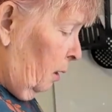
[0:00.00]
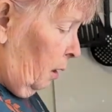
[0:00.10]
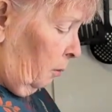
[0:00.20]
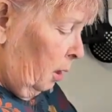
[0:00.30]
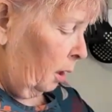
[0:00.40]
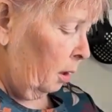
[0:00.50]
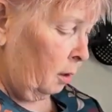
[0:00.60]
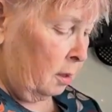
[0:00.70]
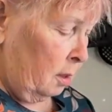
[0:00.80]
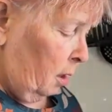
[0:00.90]
Now I'm thinking
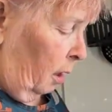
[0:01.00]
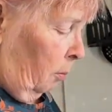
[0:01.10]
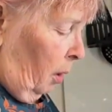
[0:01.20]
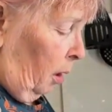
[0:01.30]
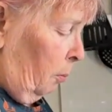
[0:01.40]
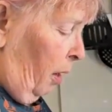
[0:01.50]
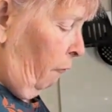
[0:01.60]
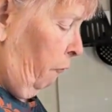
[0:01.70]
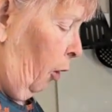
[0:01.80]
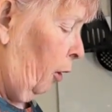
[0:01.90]
this is going to make about
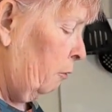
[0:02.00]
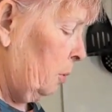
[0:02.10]
5,